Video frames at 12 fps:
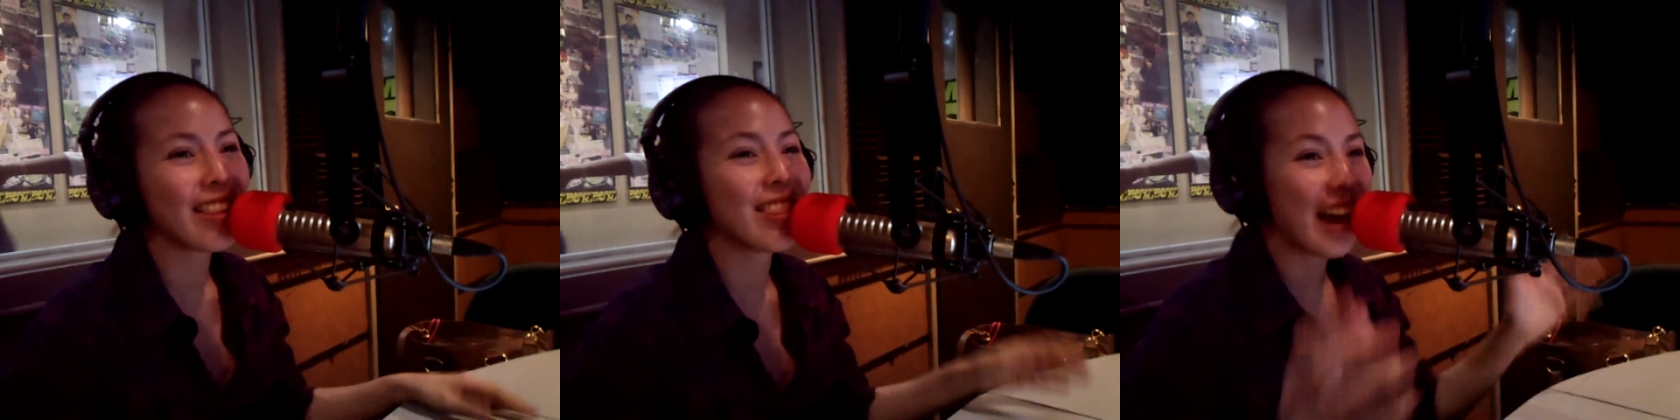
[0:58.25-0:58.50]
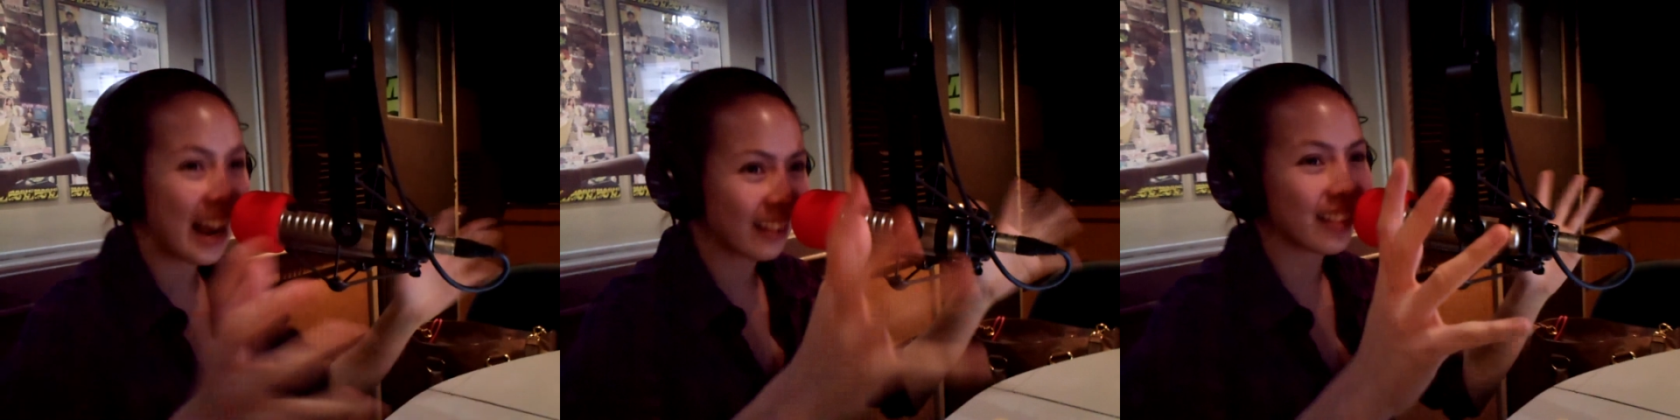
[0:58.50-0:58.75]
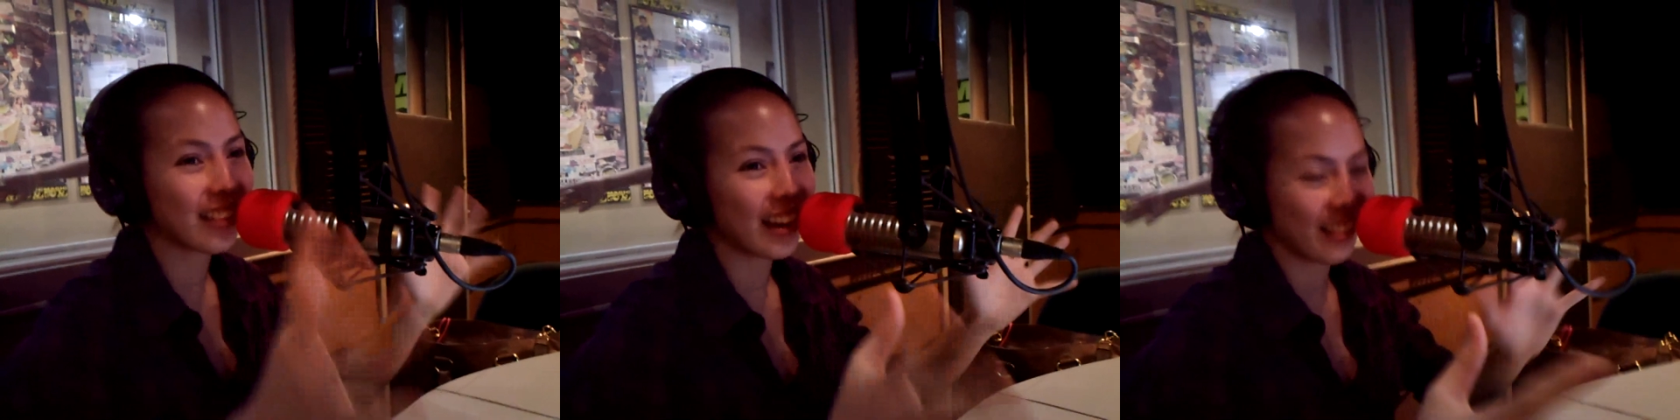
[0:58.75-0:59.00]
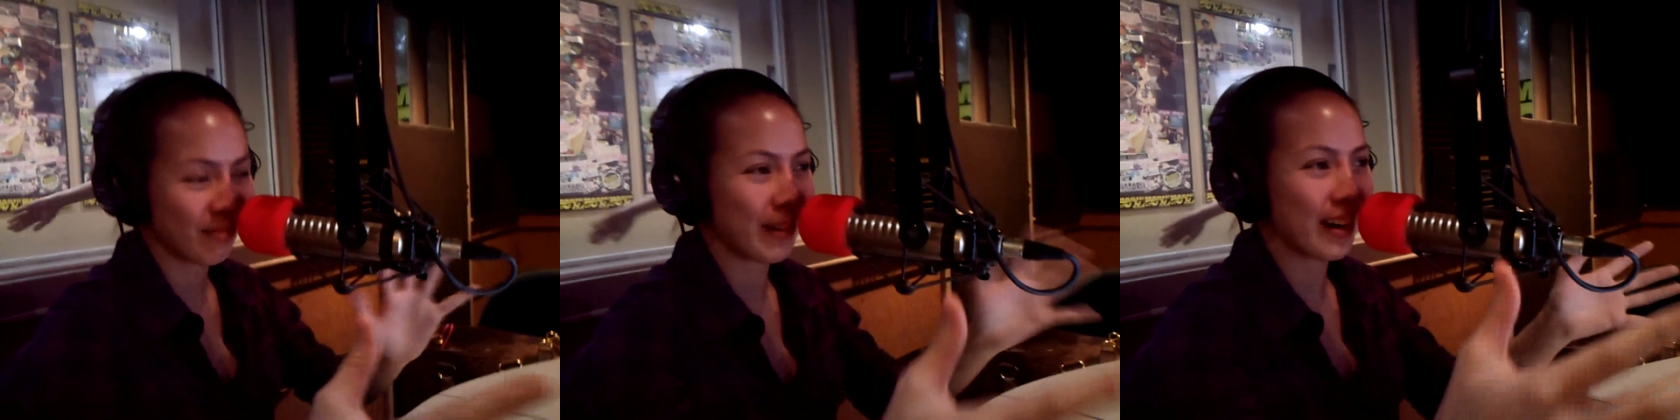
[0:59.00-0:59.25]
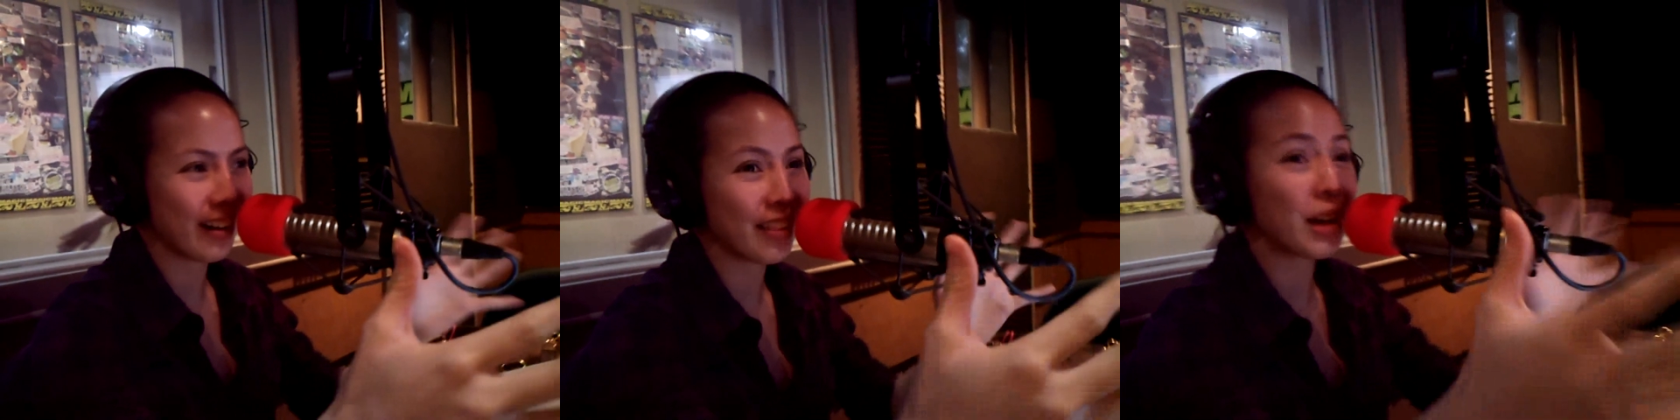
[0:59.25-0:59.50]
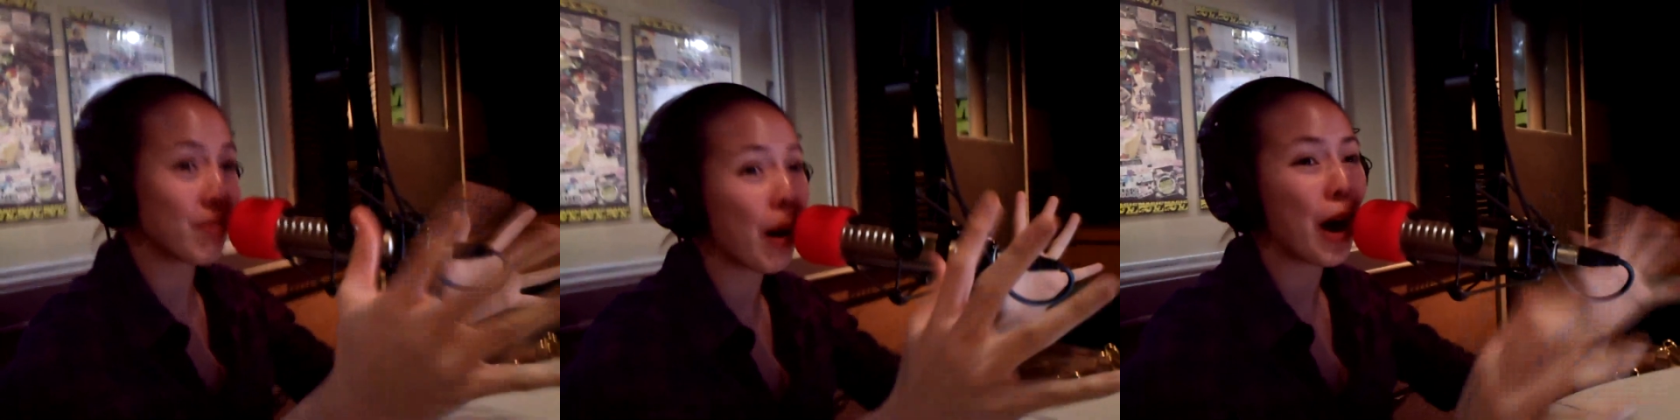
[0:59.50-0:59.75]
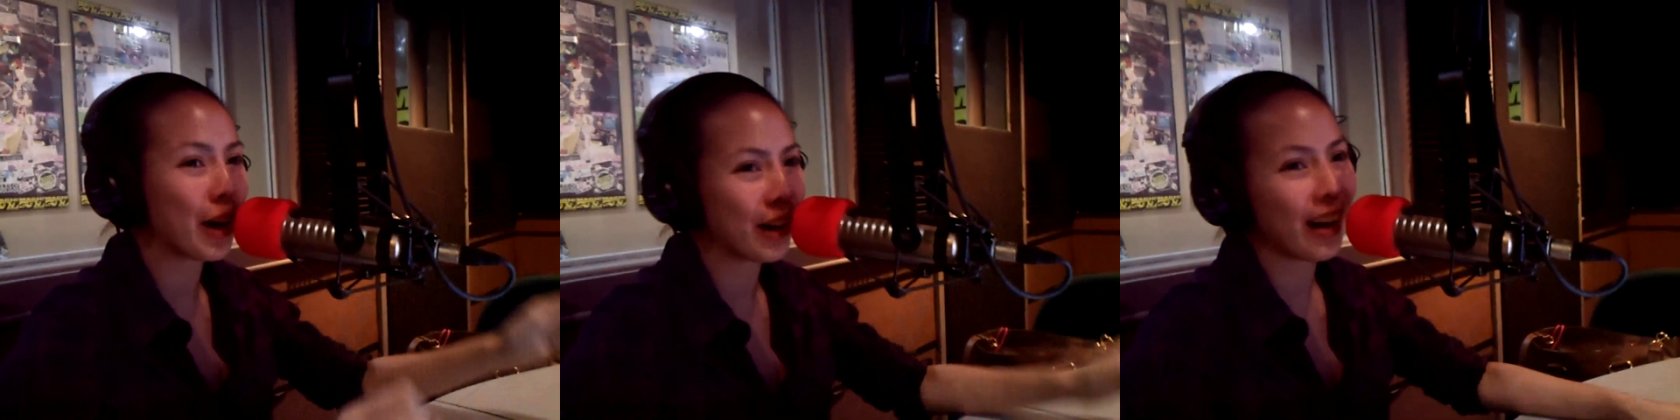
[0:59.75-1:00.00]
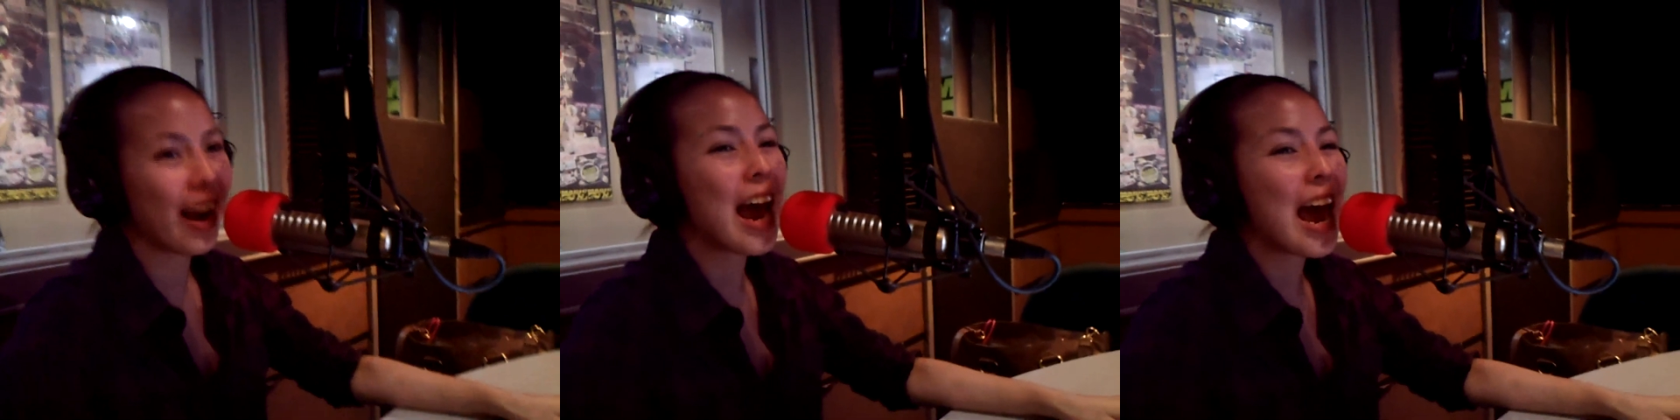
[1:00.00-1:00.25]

that that that part